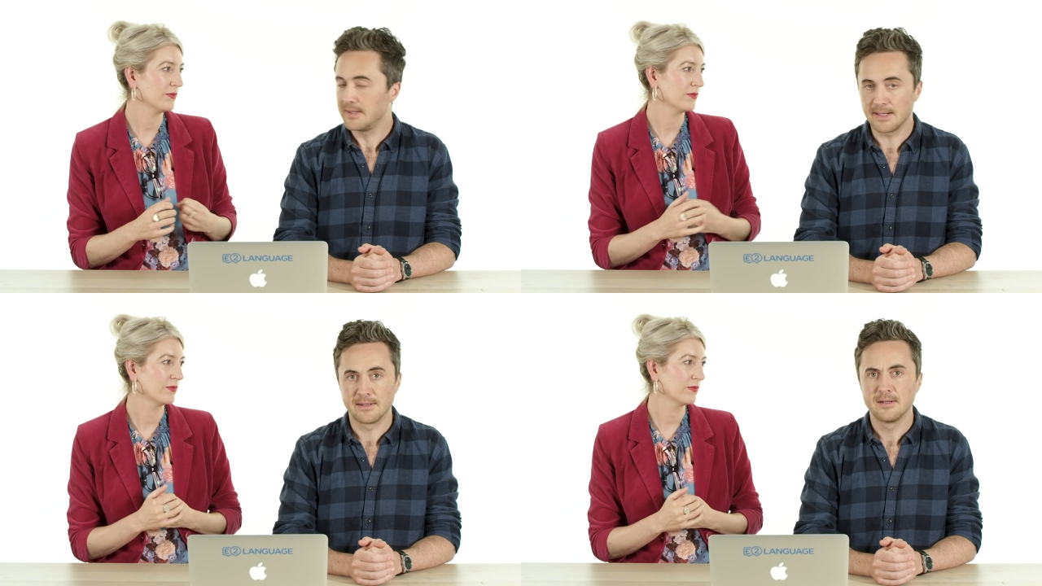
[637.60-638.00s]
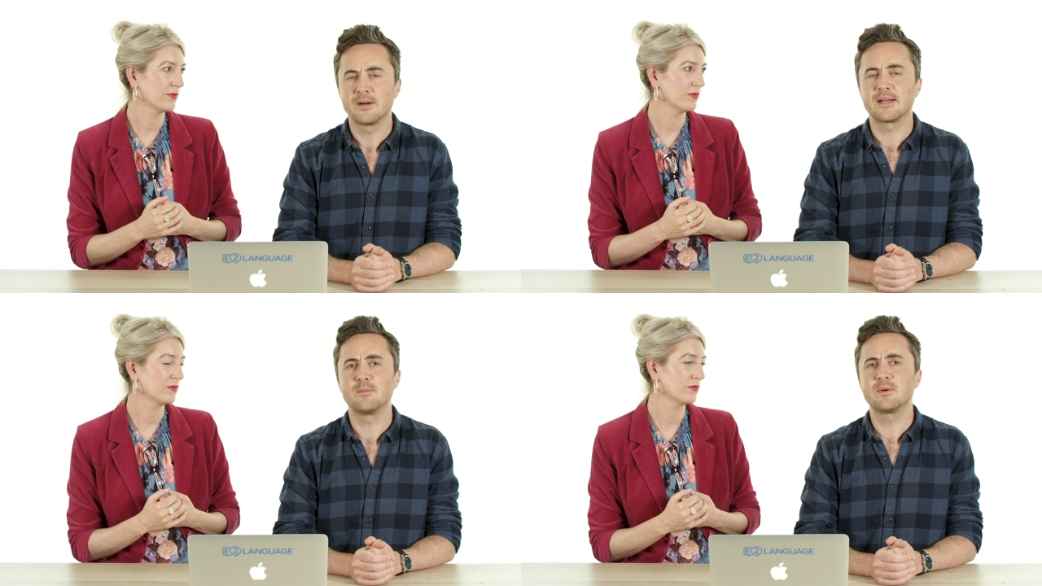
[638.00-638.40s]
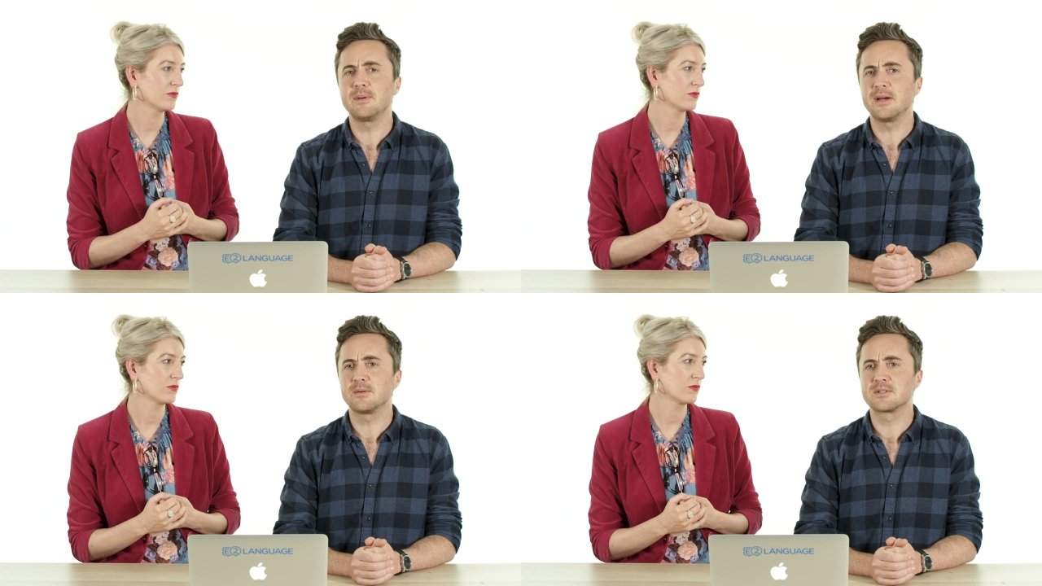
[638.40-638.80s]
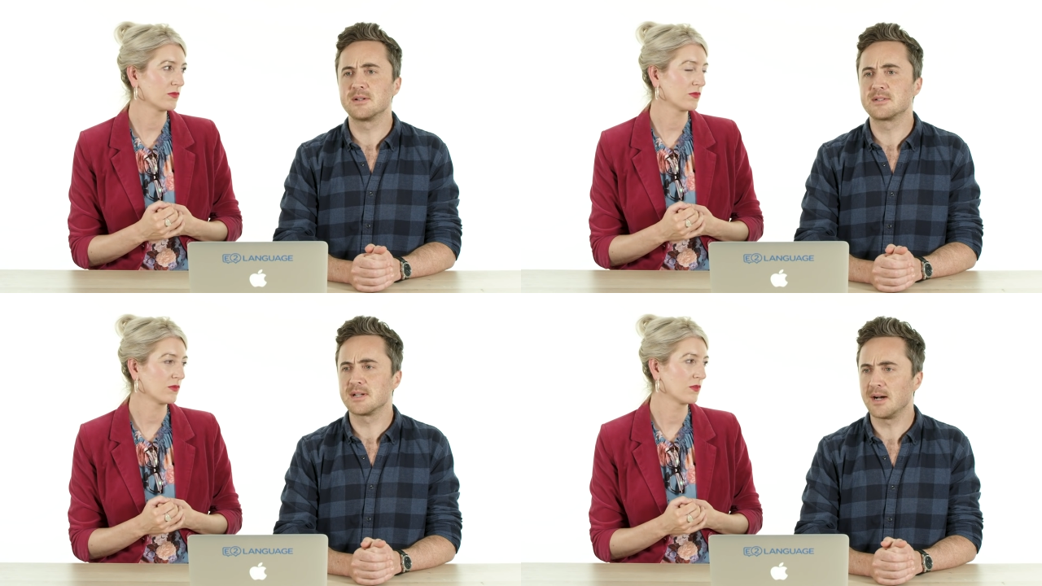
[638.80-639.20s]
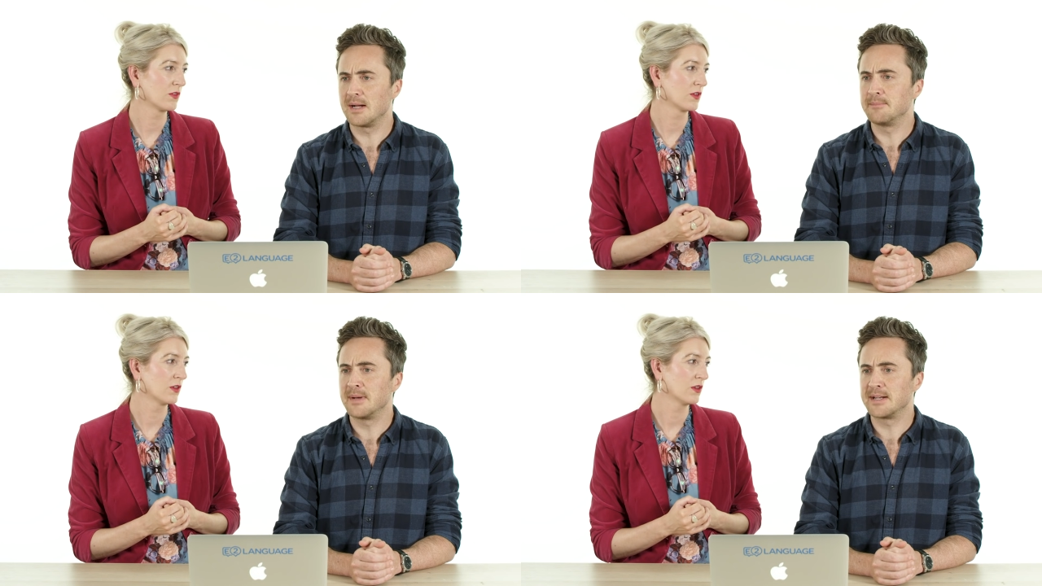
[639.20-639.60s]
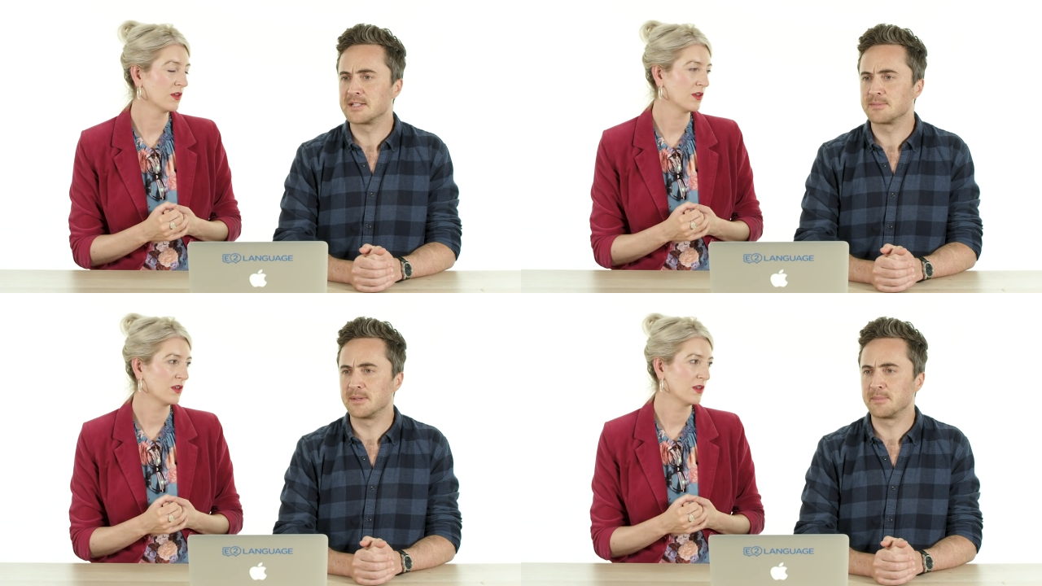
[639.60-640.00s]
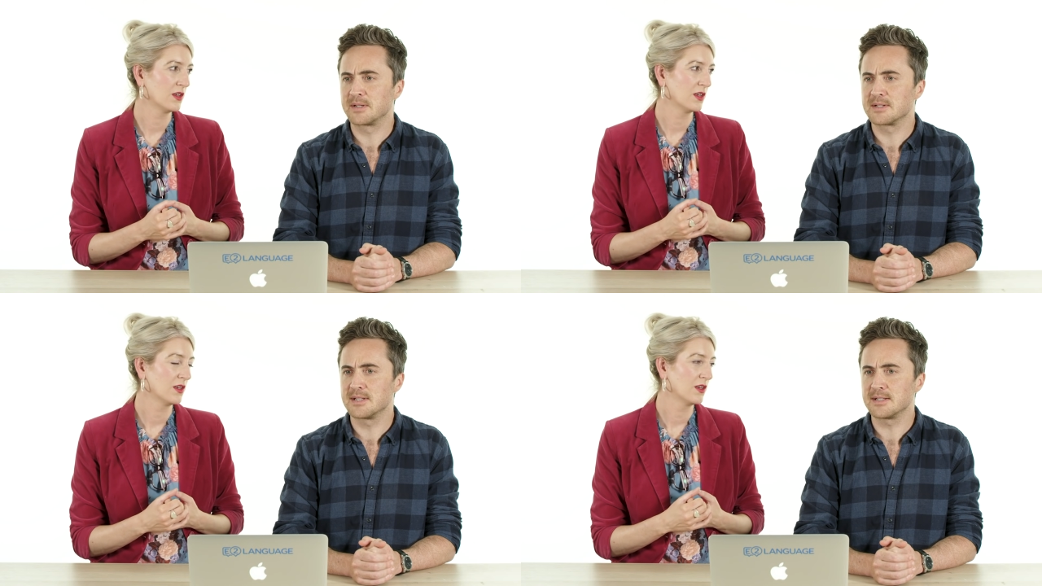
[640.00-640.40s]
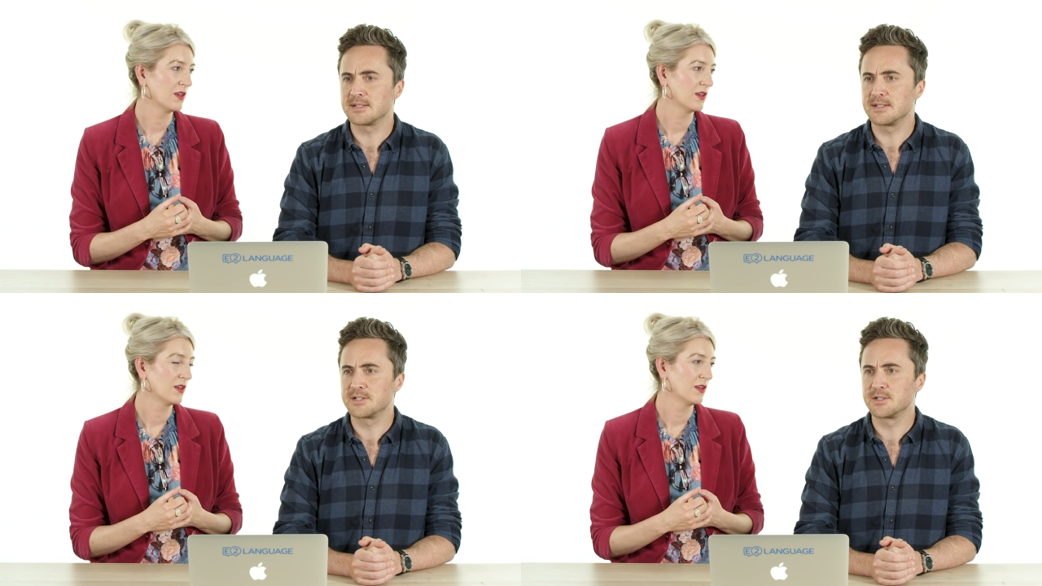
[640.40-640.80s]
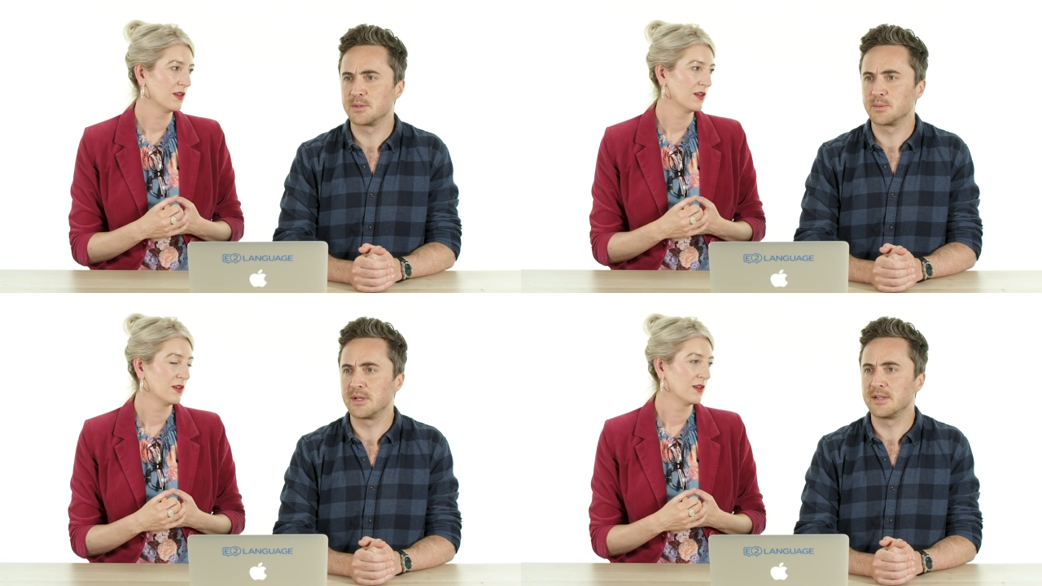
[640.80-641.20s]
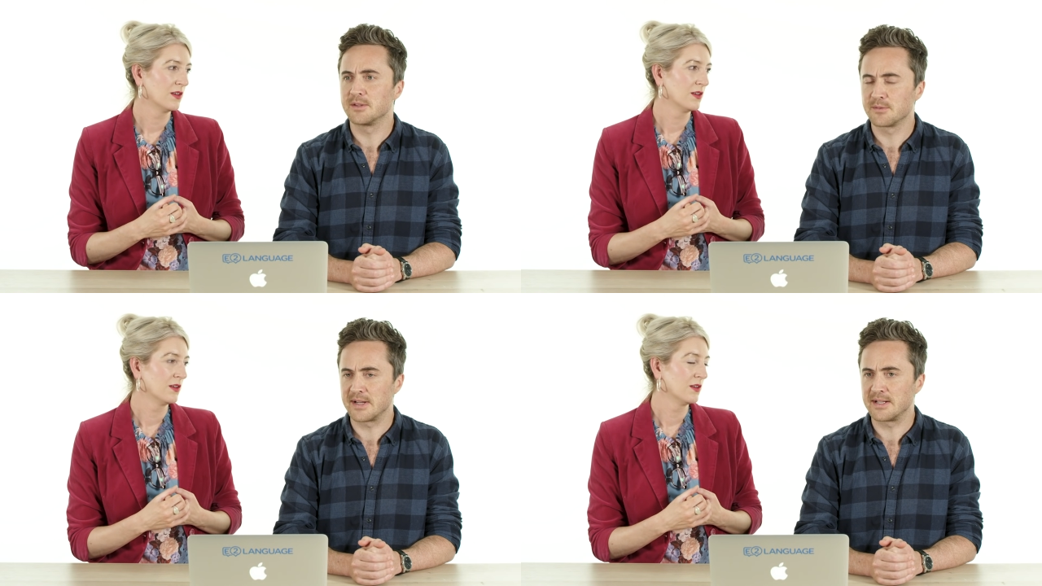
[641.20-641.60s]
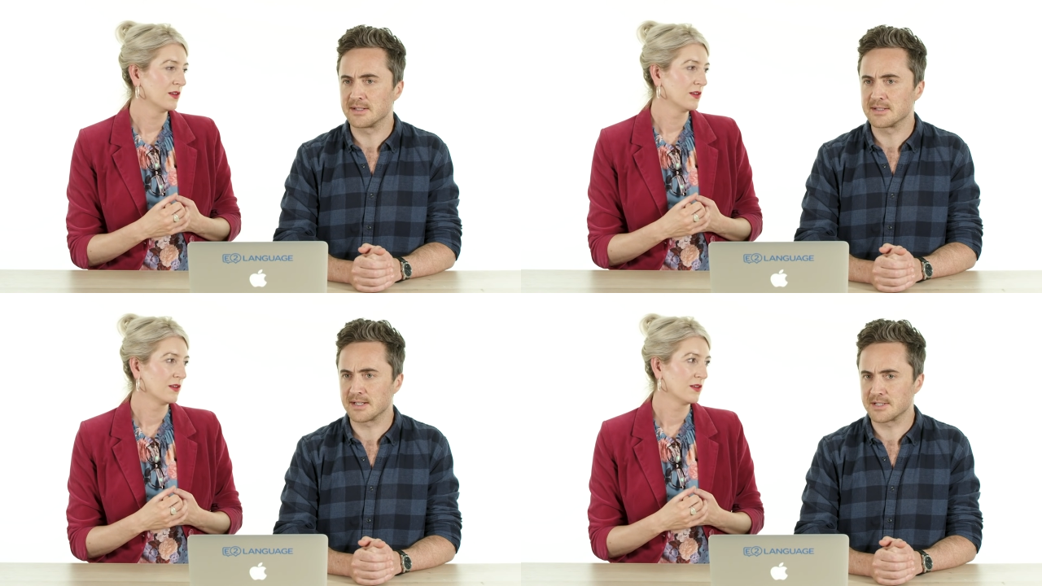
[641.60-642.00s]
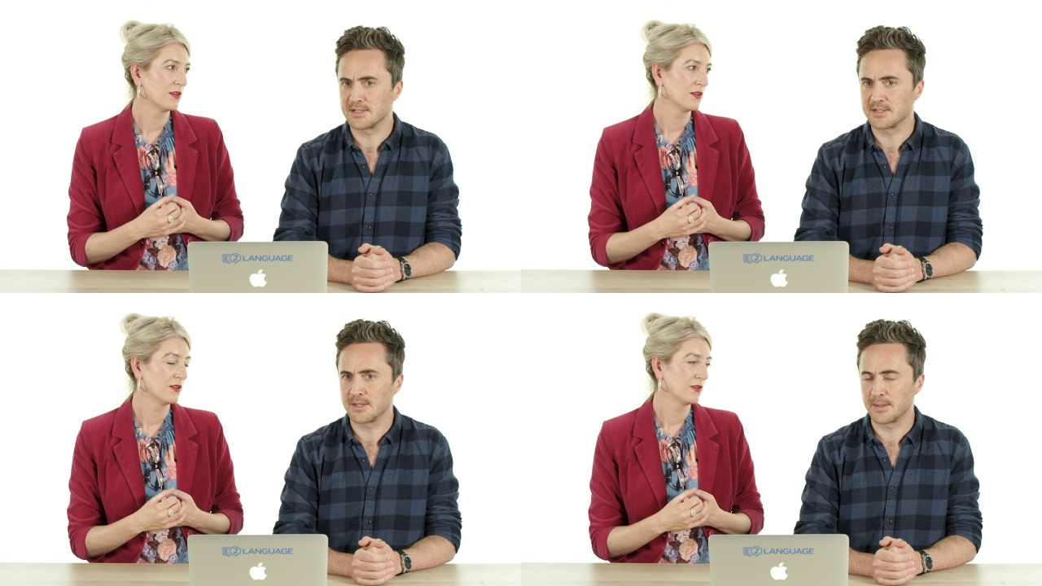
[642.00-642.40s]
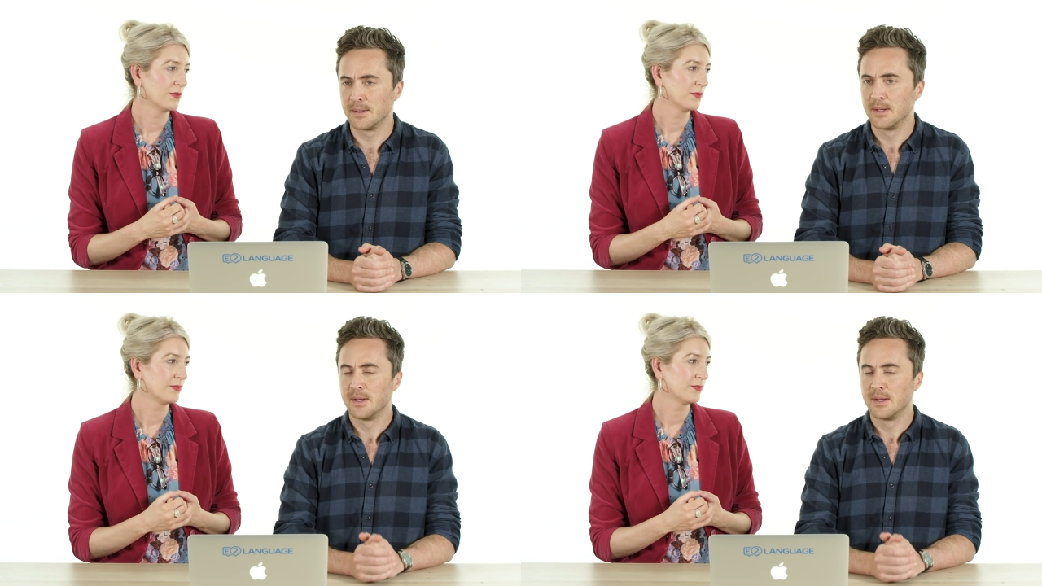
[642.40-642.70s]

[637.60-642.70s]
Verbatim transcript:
Speaker 1: Yeah. Okay. What about also time management? Because that's an issue in the reading section. So